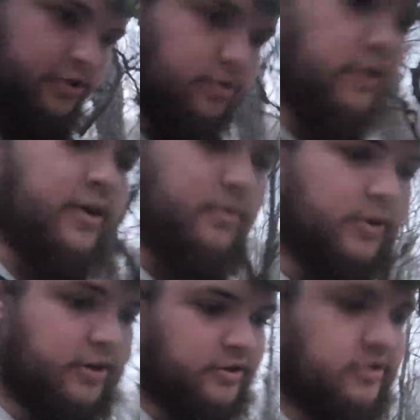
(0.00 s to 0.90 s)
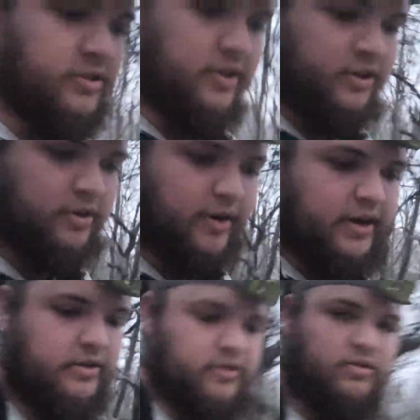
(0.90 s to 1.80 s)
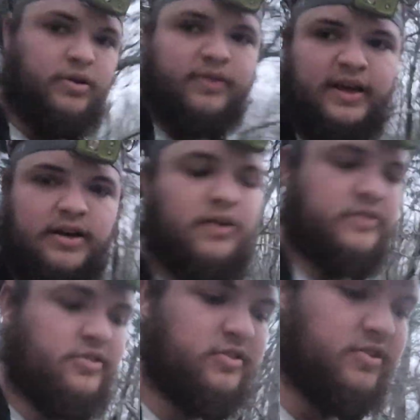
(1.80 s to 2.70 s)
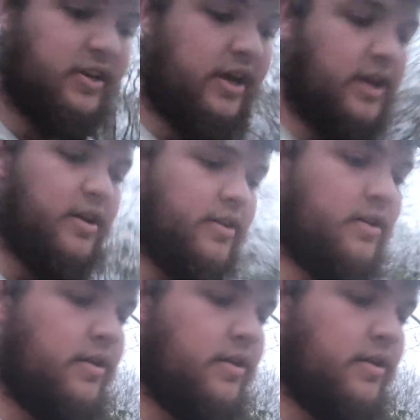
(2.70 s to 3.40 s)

short, we we're just gonna go ahead and throw that onto today.